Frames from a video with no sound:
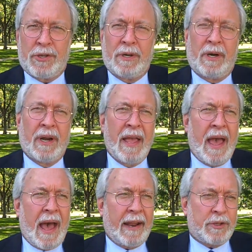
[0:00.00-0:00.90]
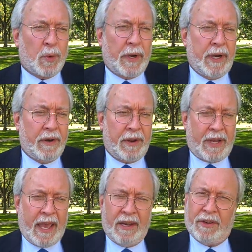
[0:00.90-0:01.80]
Sure. Alex, we're here
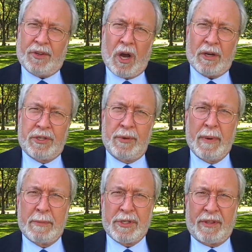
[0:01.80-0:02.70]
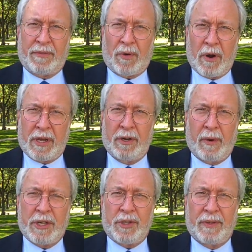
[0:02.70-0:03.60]
today to talk to members of the Florida
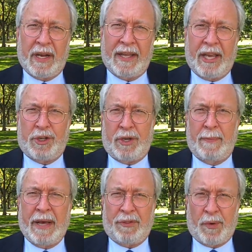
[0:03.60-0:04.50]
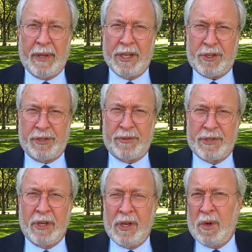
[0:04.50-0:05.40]
congressional delegation about three
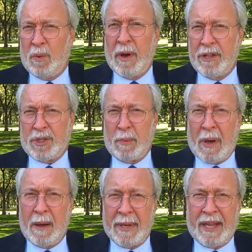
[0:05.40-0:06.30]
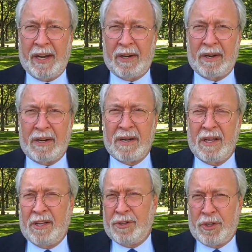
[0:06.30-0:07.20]
issues. One is Obamacare,
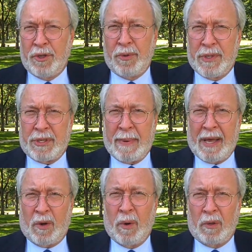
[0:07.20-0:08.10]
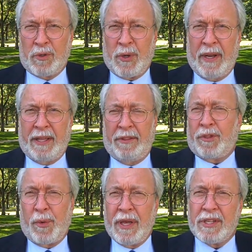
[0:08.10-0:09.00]
two is about oil drilling, and
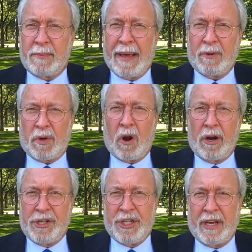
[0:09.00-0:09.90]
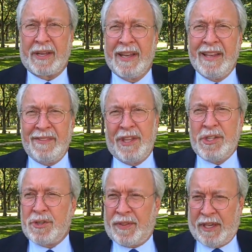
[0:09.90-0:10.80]
three is about card check.
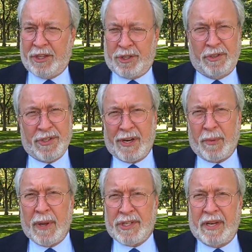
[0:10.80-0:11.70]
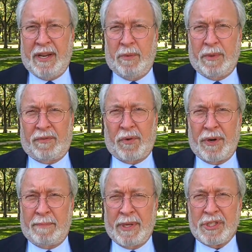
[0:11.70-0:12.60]
These are the issues that are resonating with the
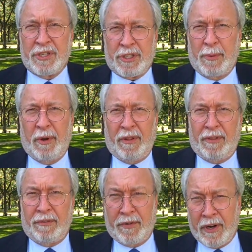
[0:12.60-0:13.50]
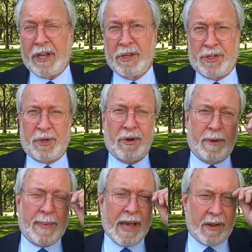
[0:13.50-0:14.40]
Florida business community. They're very concerned
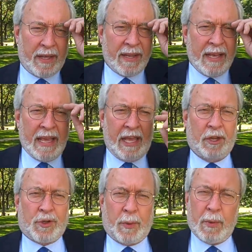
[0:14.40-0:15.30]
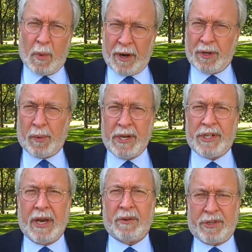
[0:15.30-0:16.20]
about it, and so we wanted to
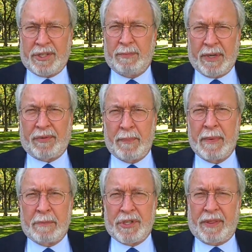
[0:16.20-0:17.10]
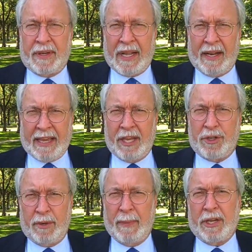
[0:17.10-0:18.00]
reach out to some different members of the
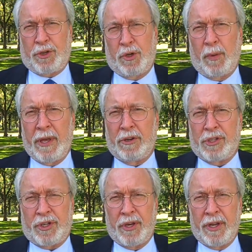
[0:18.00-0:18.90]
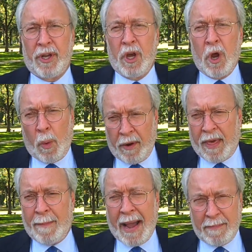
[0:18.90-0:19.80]
delegation and make sure we understood where
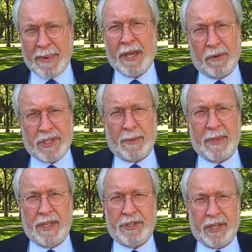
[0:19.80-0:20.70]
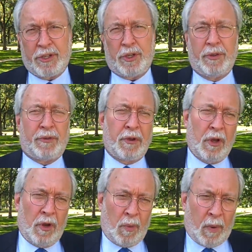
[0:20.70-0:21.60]
they might be on some of these issues,
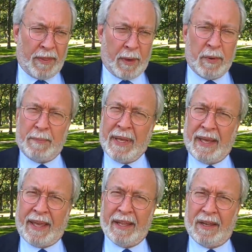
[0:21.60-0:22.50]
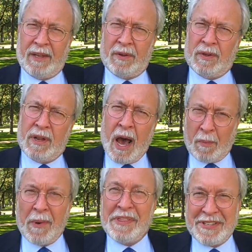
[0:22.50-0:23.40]
where they would be again not
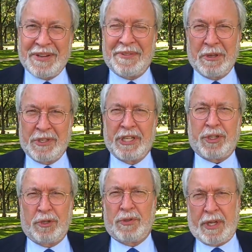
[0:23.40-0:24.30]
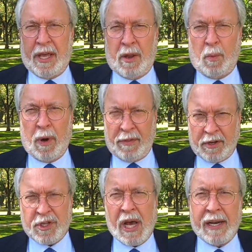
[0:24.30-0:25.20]
with us on those issues, and where
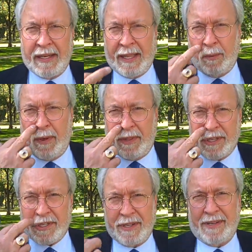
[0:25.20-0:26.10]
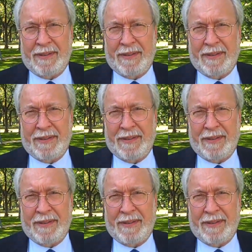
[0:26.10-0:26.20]
they're solidly with us.